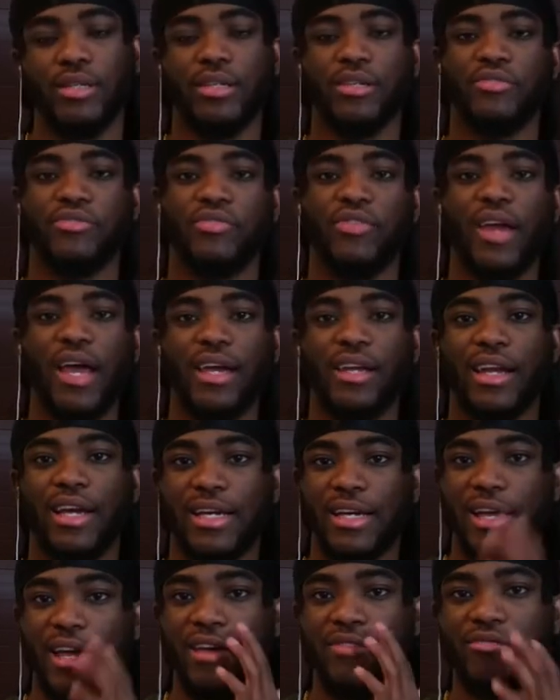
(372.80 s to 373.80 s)
It's flat
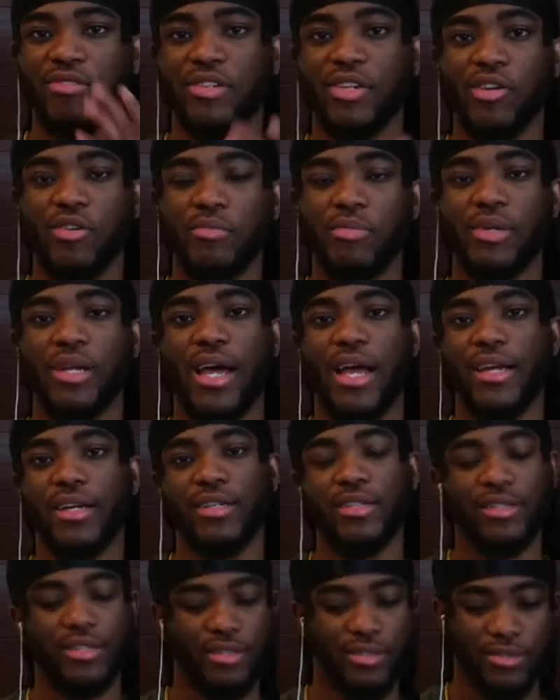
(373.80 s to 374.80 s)
like an envelope, but
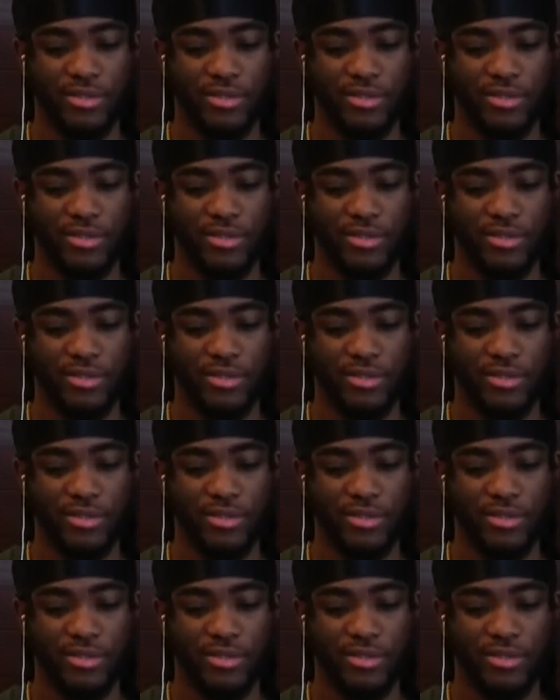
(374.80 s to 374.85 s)
like